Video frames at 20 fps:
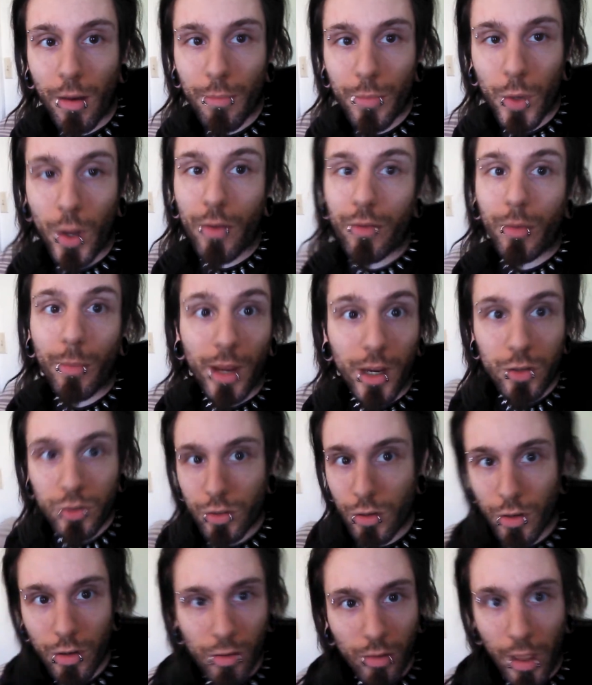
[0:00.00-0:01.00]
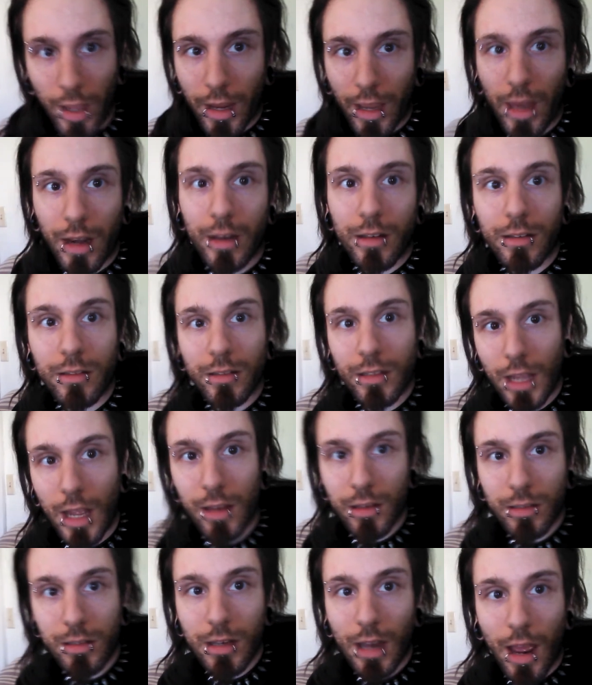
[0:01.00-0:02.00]
You have to make sure you're like at a
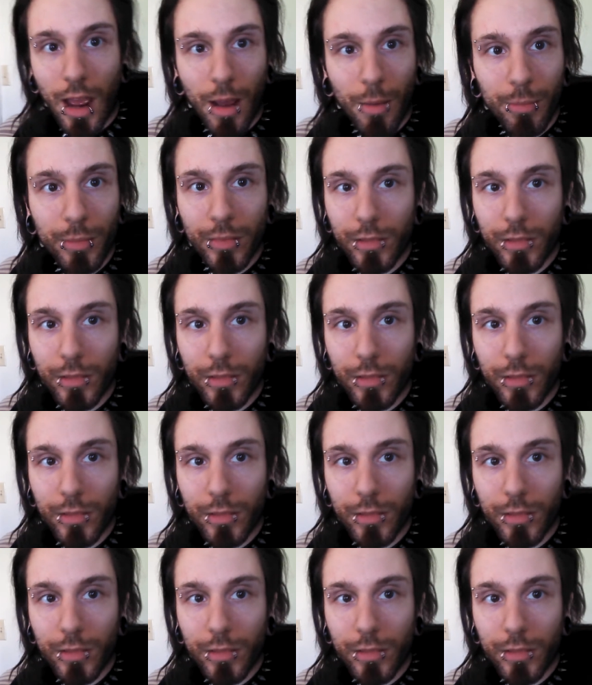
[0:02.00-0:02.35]
dead stop,